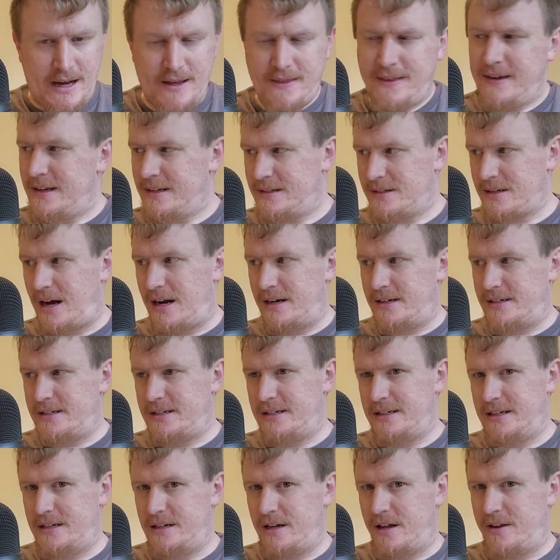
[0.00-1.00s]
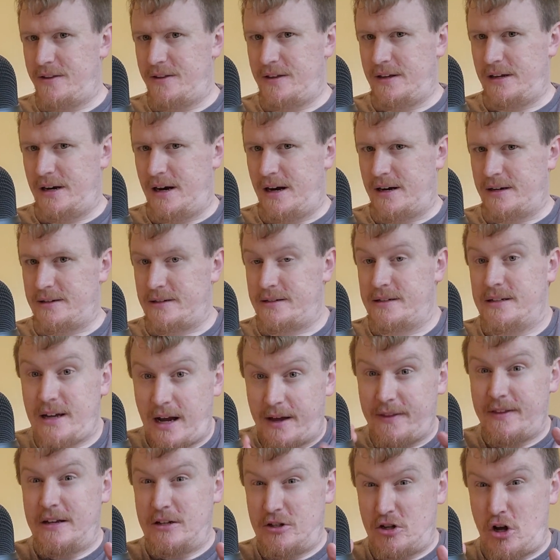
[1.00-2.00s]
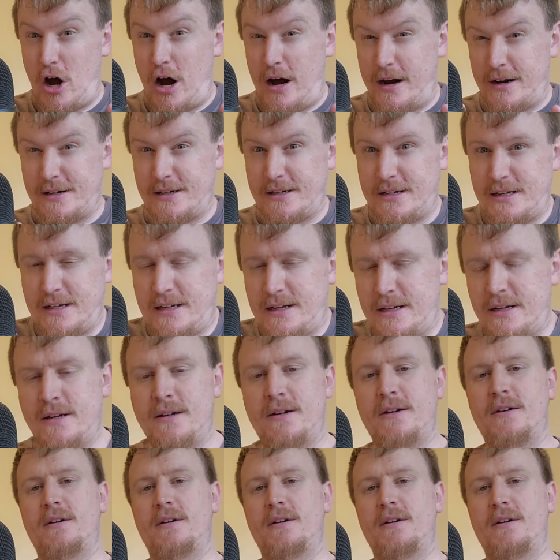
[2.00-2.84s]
I think it's Oddity, not The Oddity. I think it's Oddity.